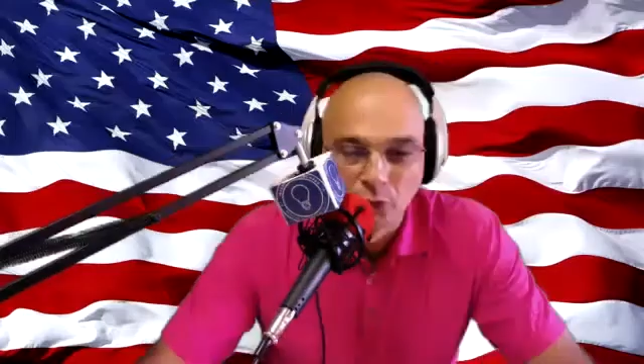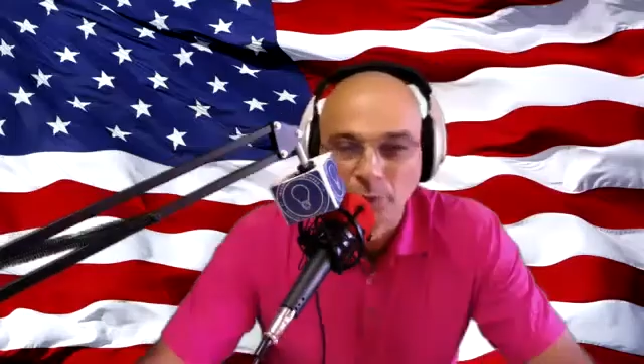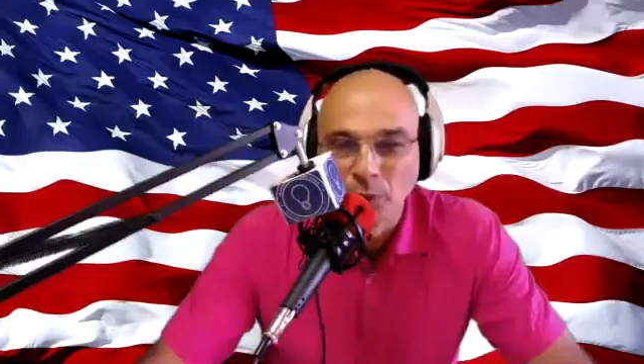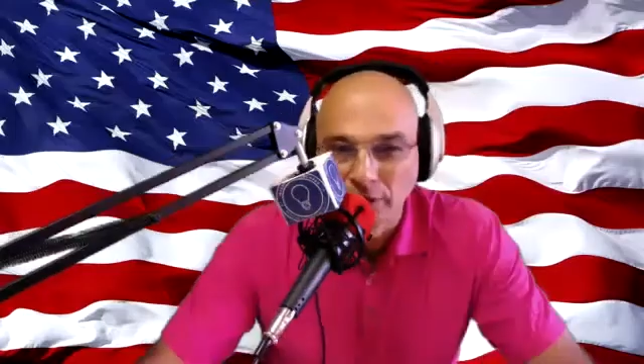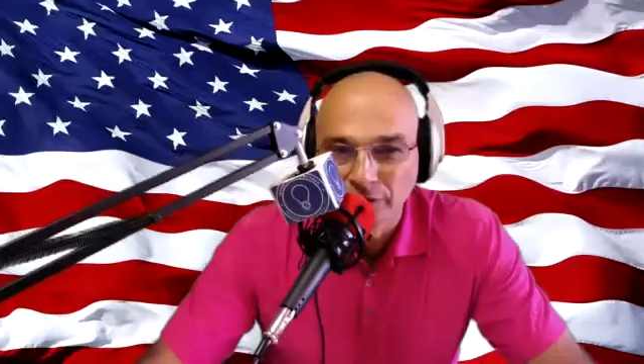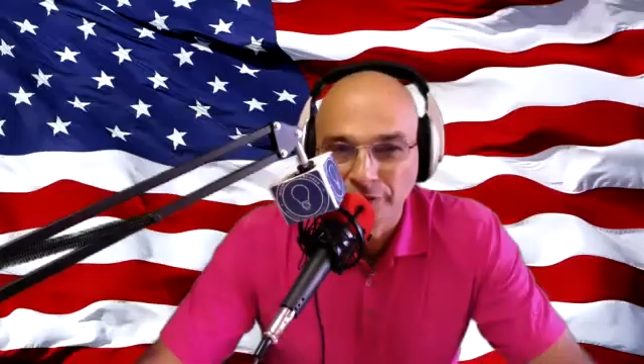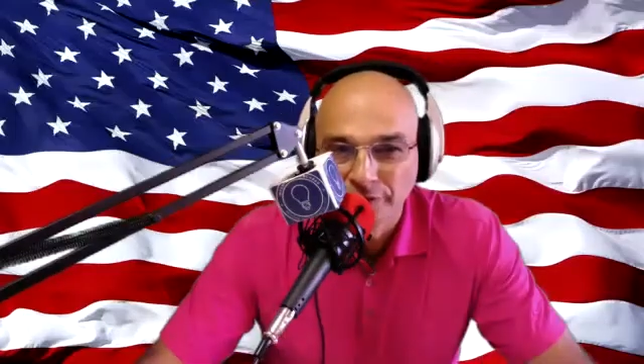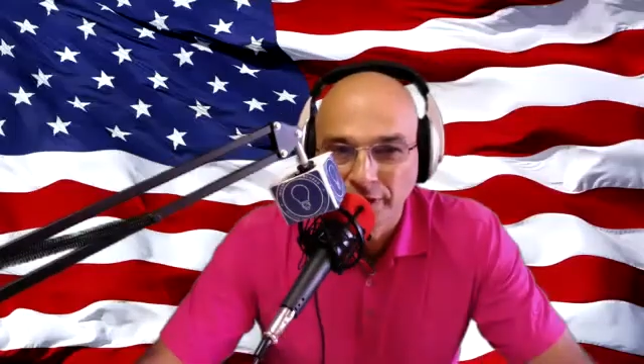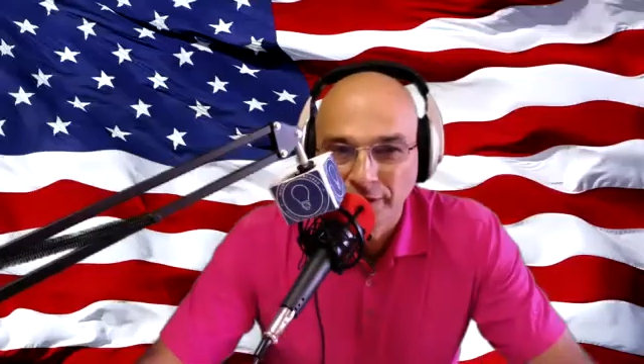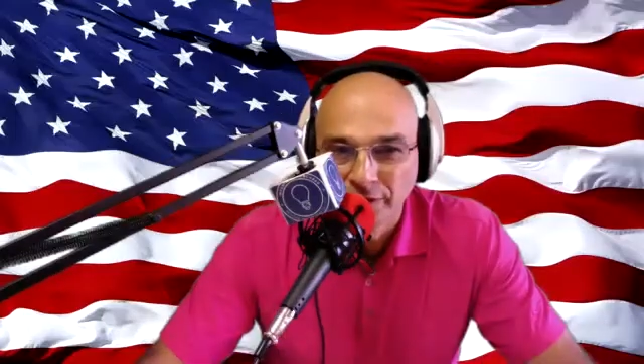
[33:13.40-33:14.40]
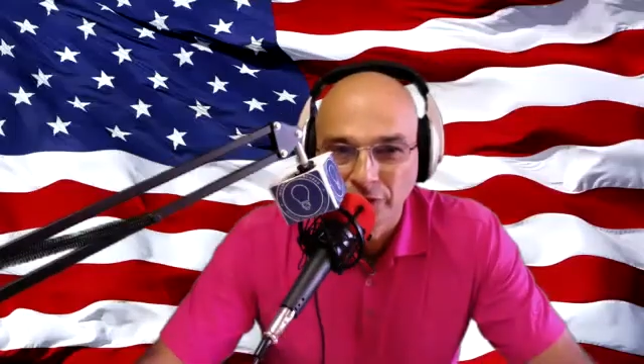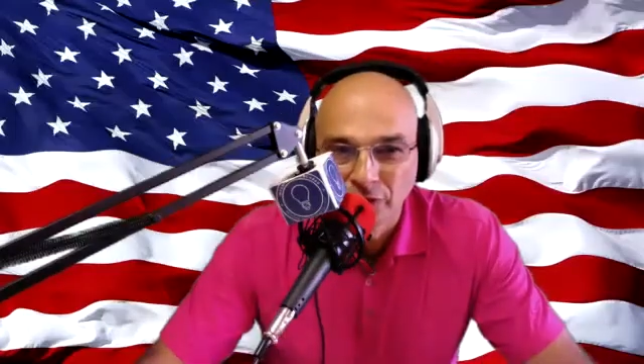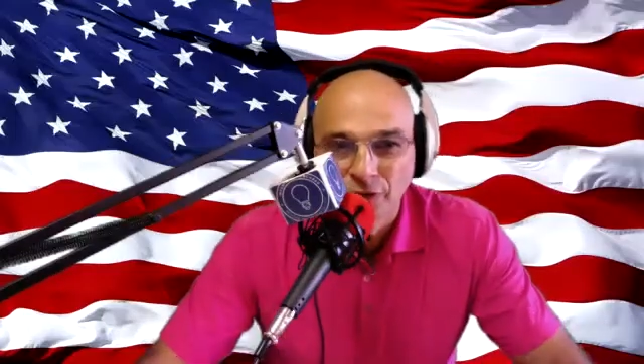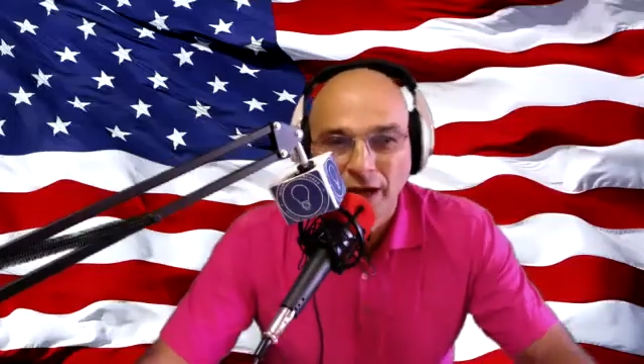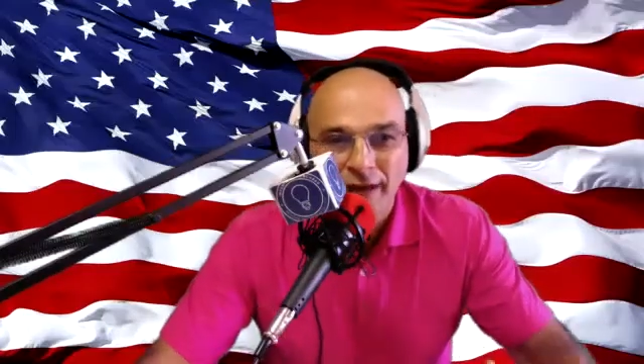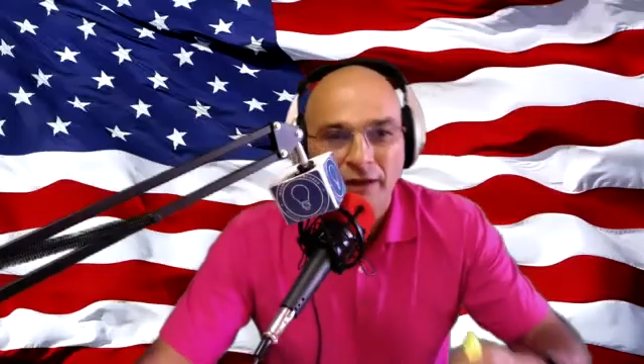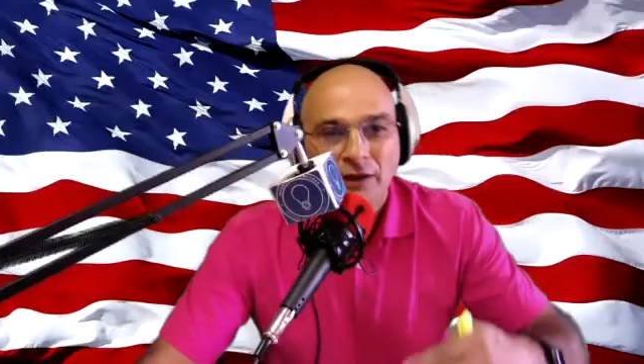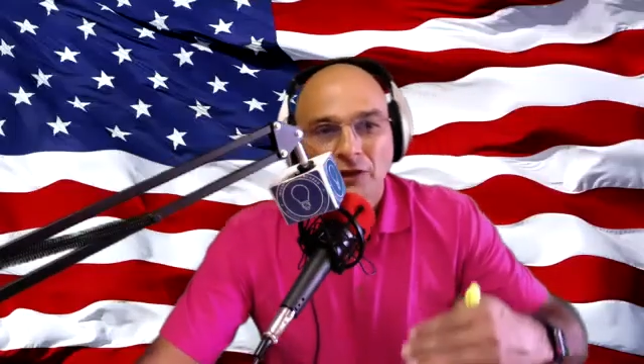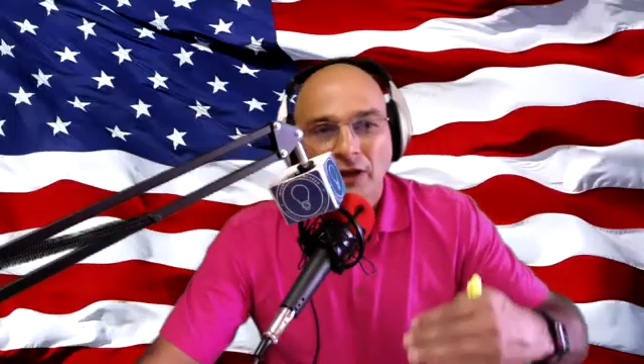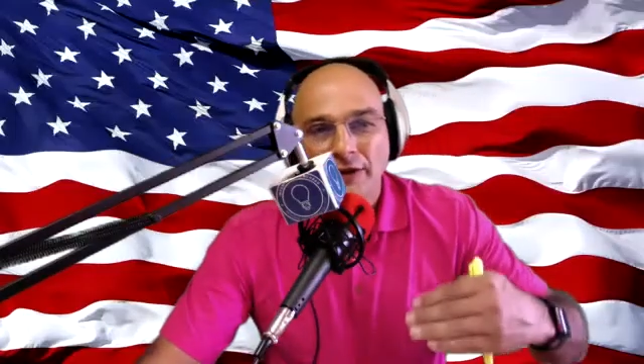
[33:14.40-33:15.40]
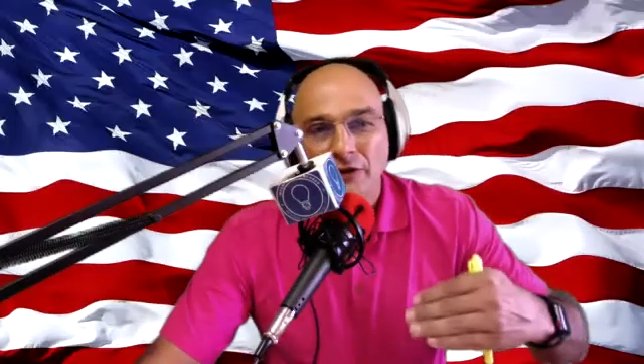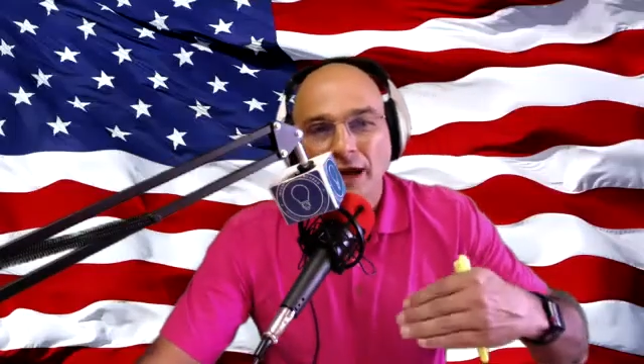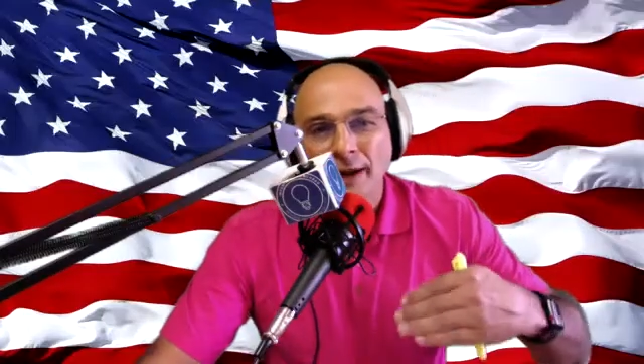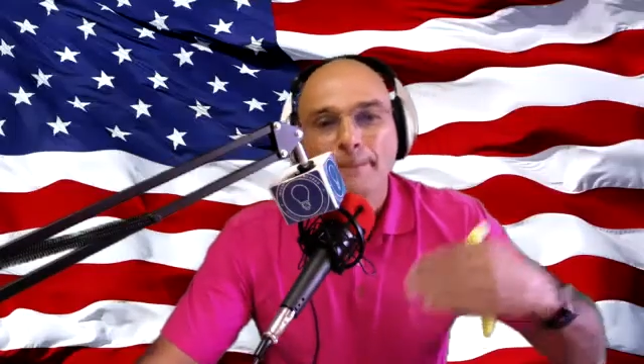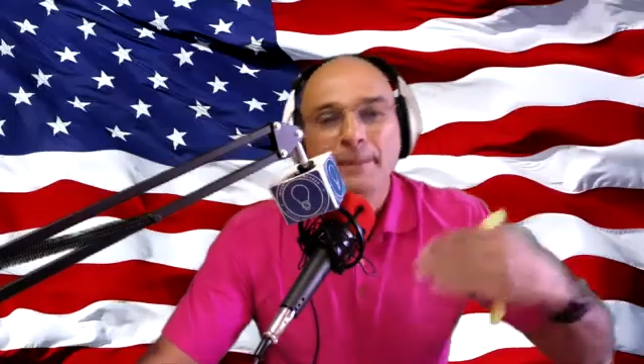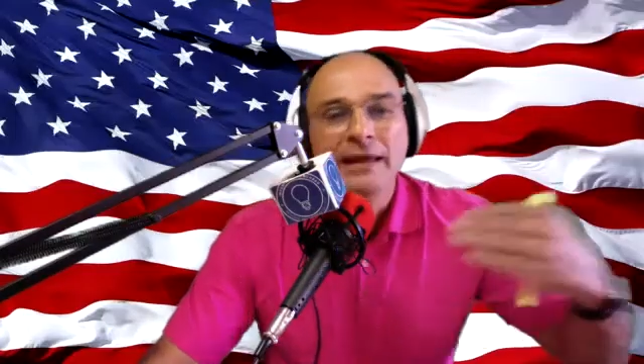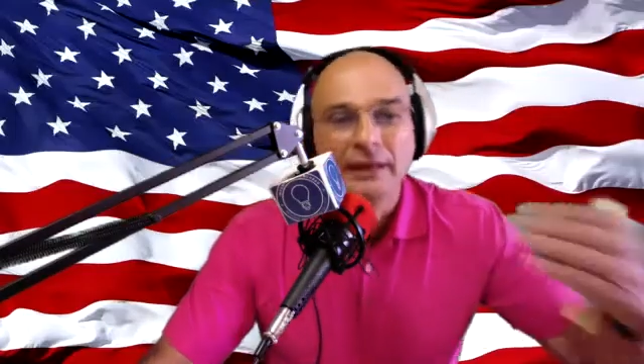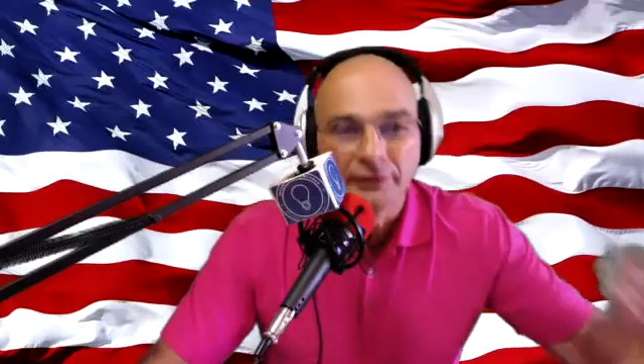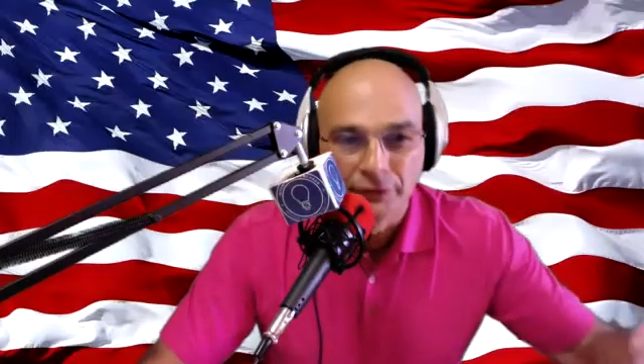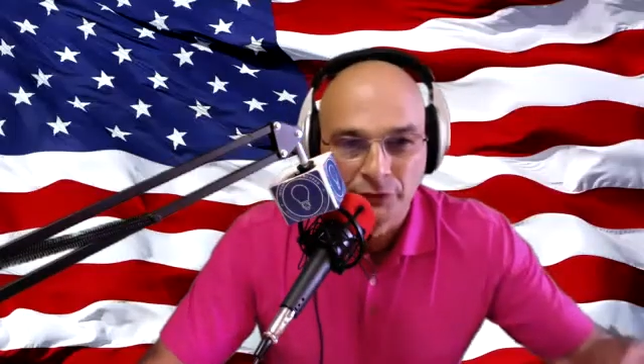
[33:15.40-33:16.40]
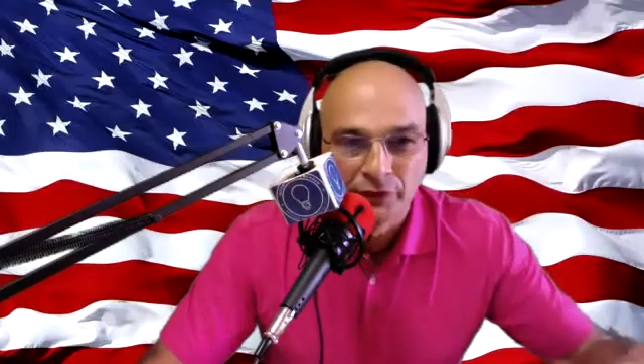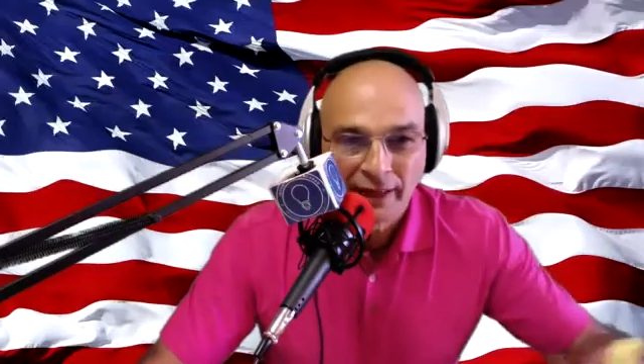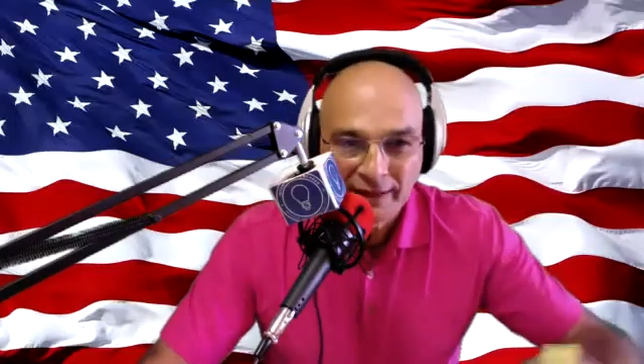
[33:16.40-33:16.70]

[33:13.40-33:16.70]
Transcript: priceless. You're not meaning to do that.